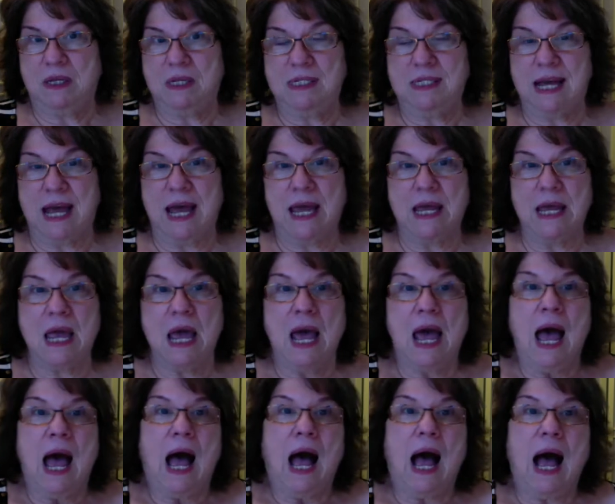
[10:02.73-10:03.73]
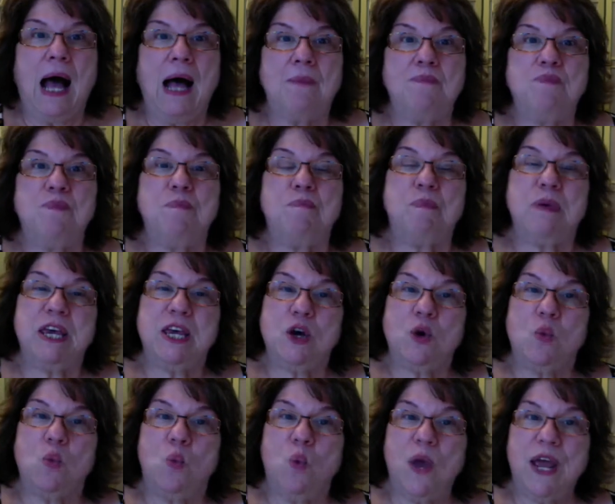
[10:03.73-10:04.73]
a day, uh, be
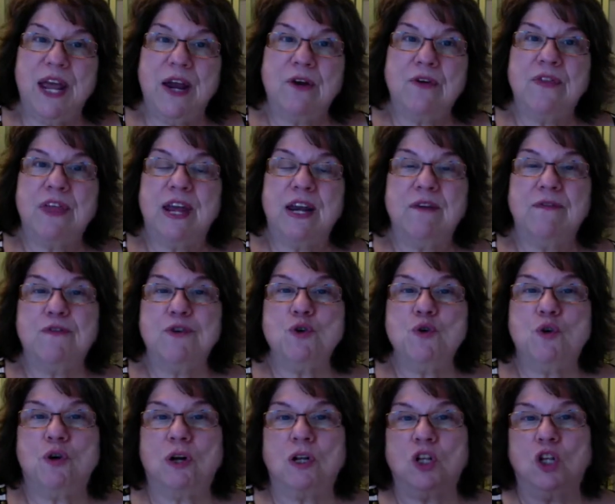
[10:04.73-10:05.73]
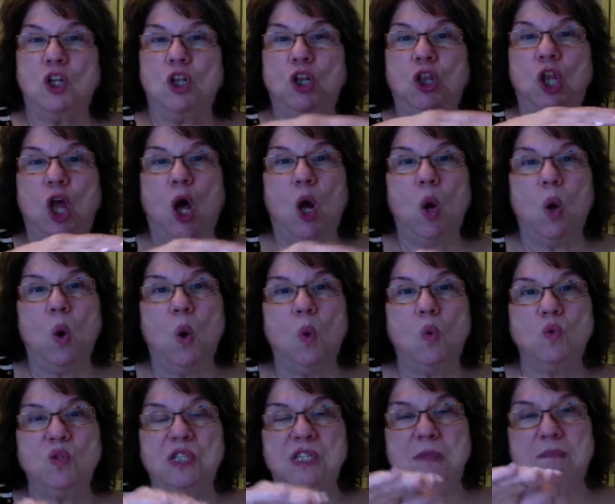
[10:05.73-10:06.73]
aware that if you're
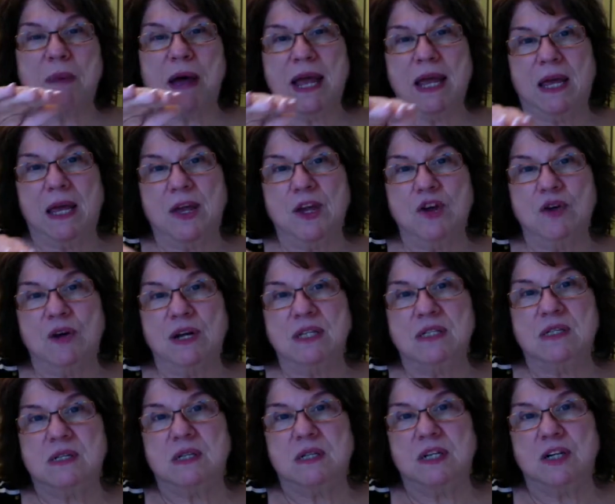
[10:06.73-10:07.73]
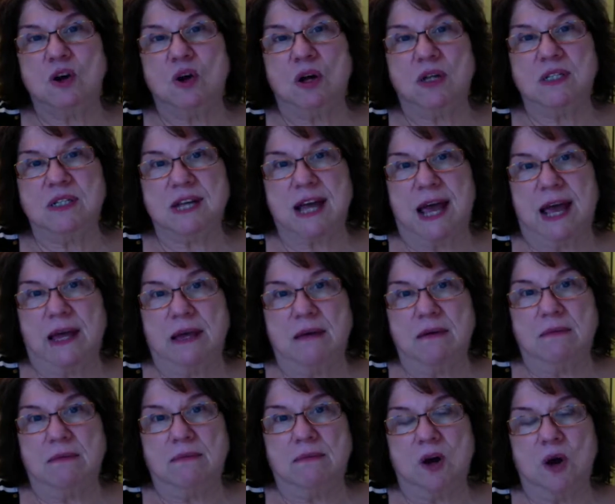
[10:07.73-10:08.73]
low spiking your insulin all day,
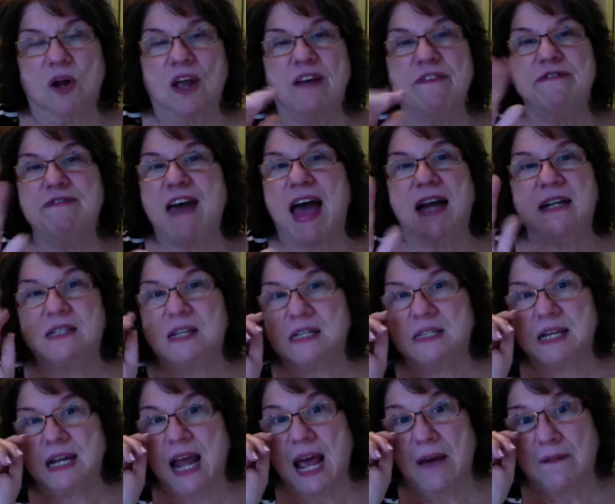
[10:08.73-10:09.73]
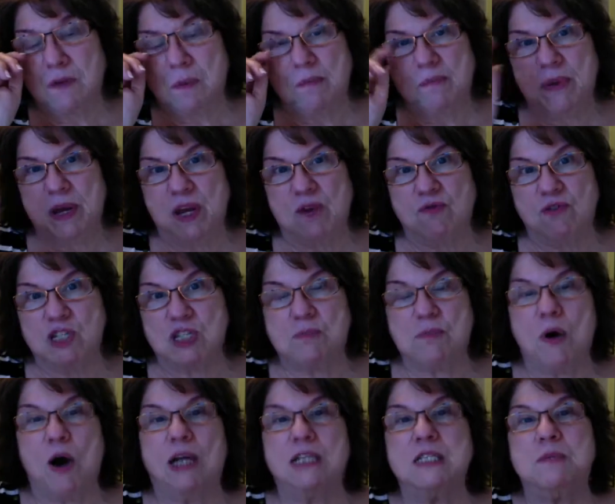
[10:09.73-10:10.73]
okay, fat doesn't have a big
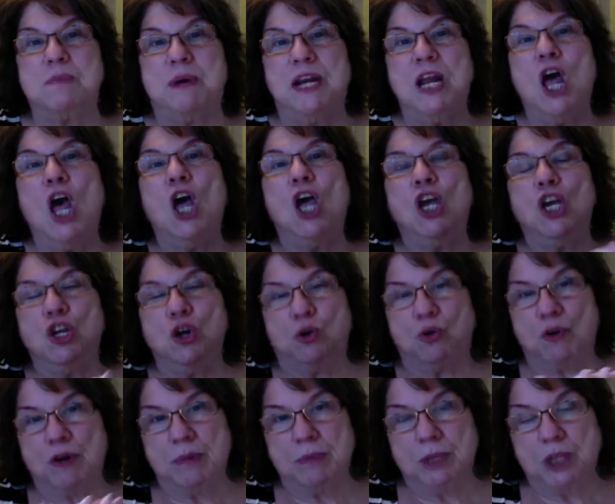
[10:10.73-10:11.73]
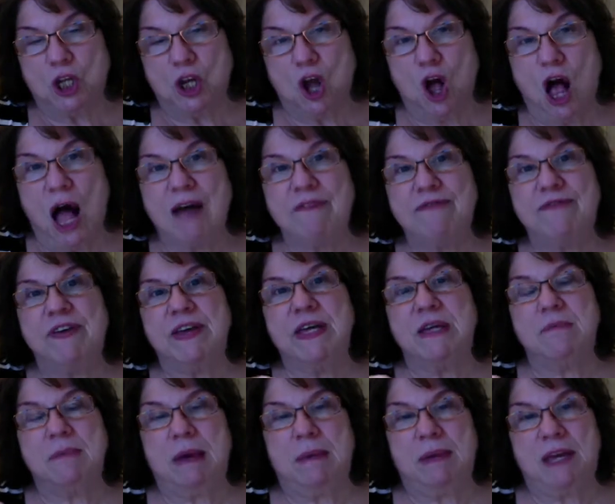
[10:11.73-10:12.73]
response, but cream in the coffee
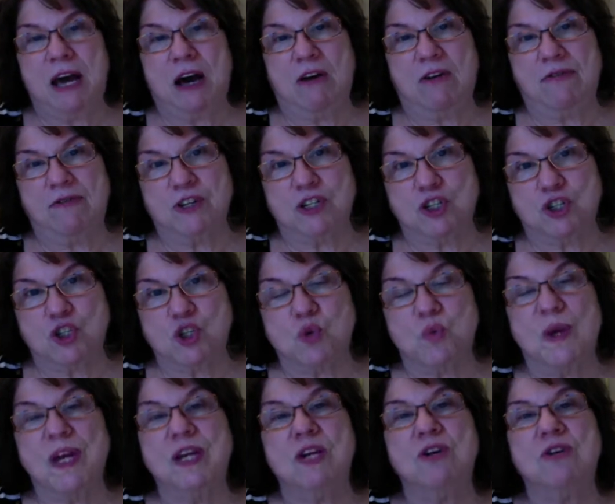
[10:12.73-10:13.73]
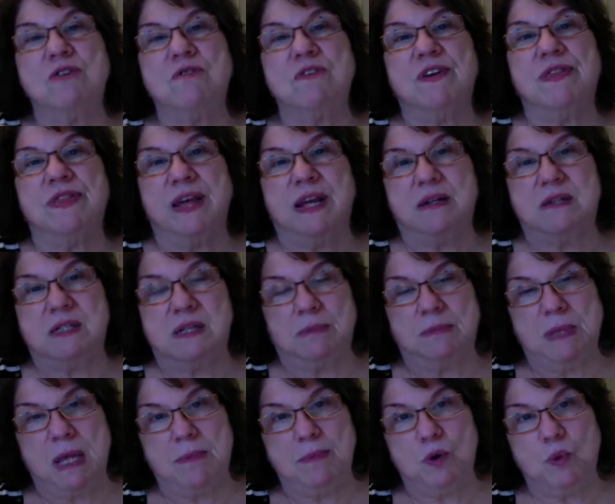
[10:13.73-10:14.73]
and maybe artificial sweetener and then some
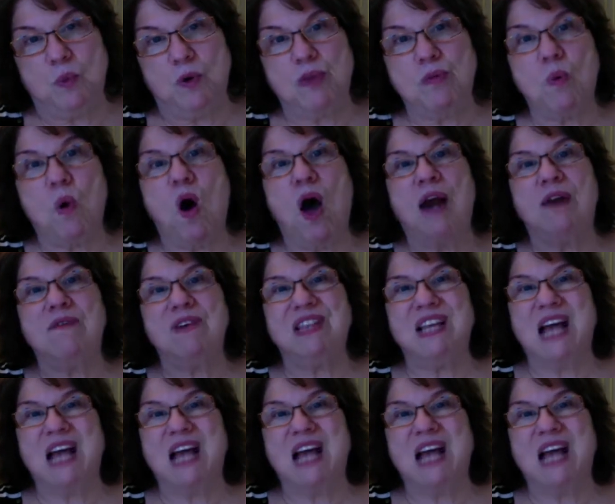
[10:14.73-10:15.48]
lemon with water